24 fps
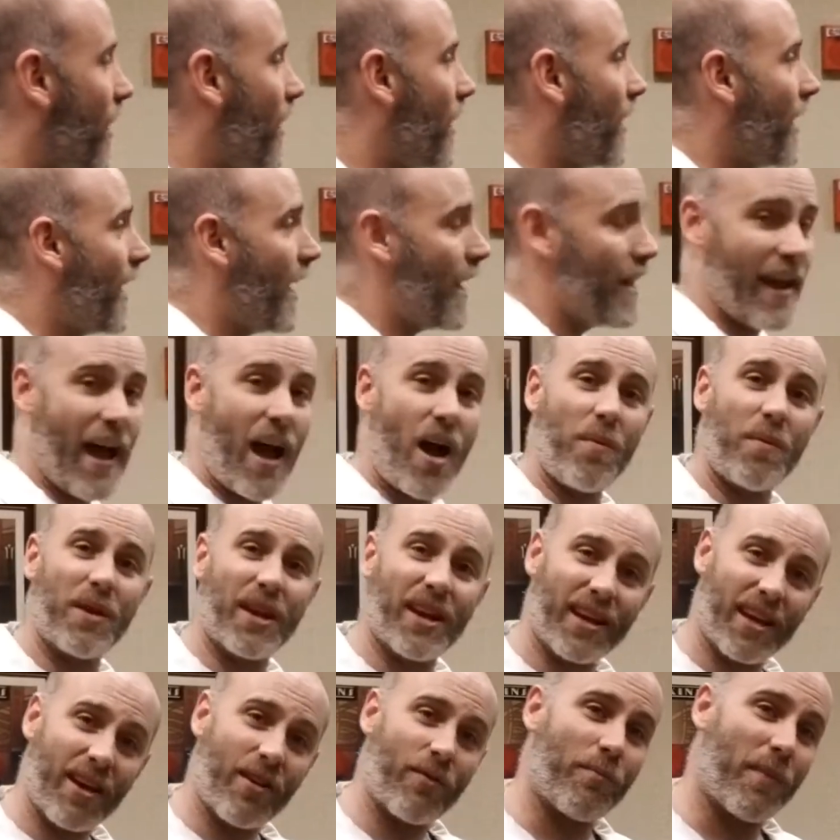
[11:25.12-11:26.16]
And now I'm going to
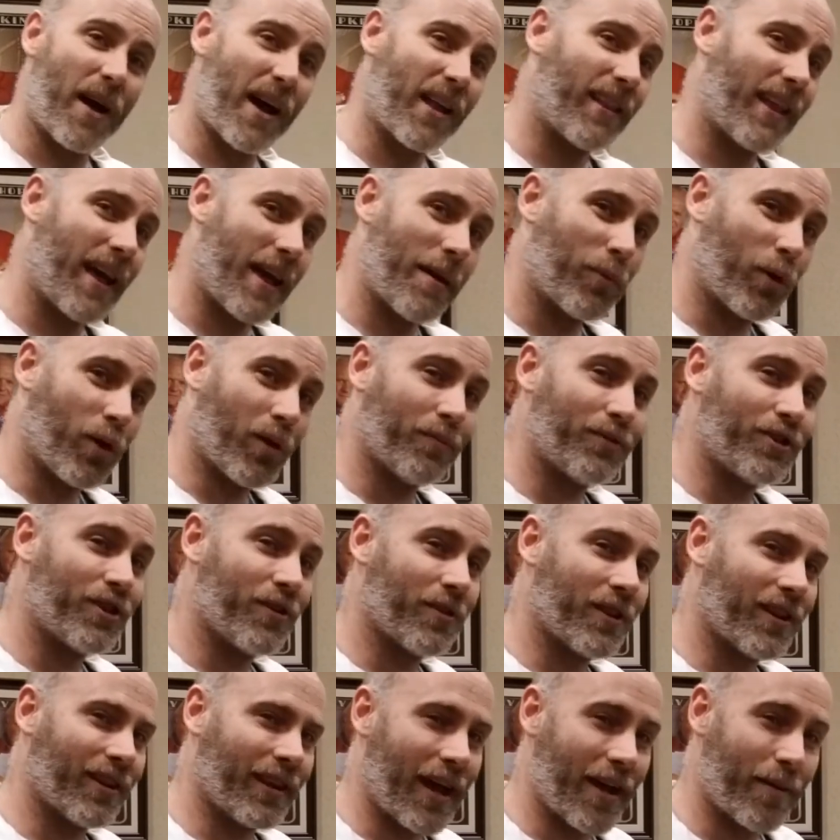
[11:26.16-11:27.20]
give my light bulb to the
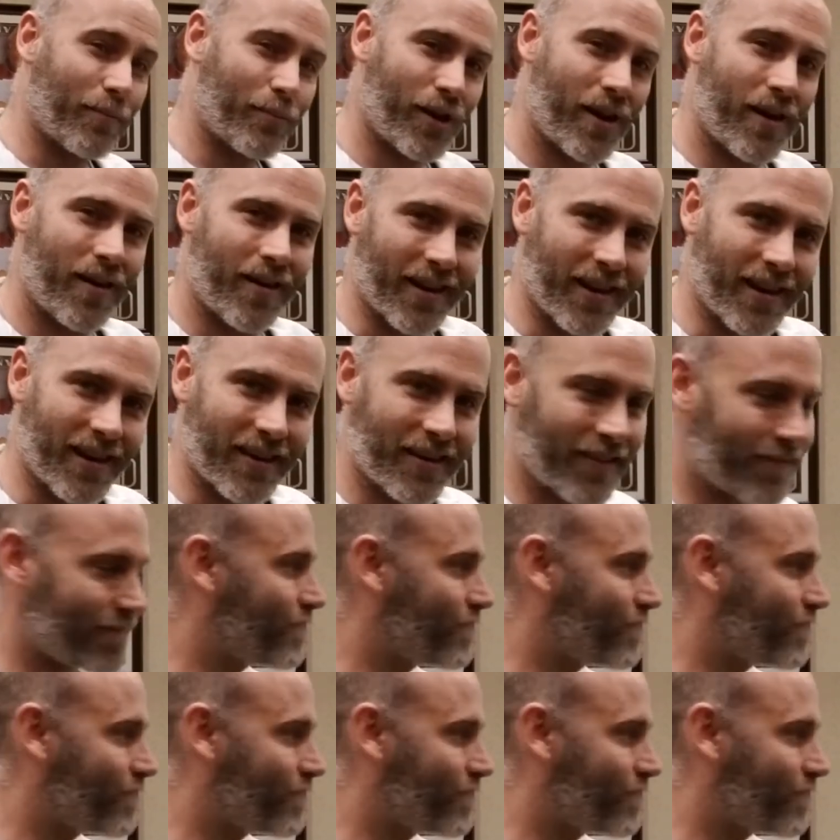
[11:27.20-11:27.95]
librarian.